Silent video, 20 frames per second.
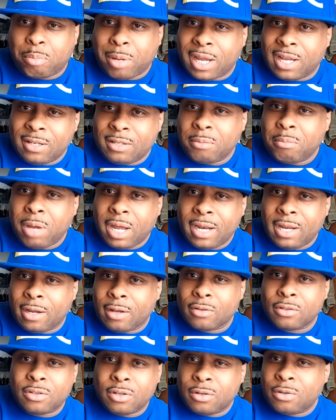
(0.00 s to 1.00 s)
pay
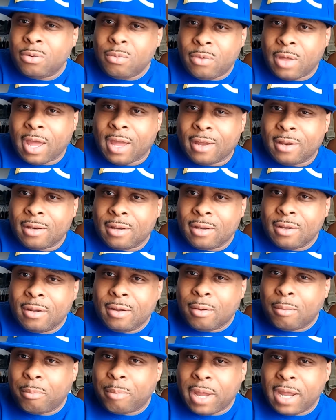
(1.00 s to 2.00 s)
somebody else to do that.
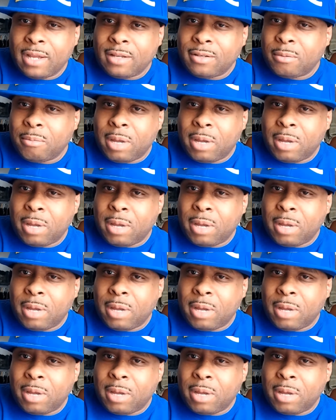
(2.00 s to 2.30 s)
Pay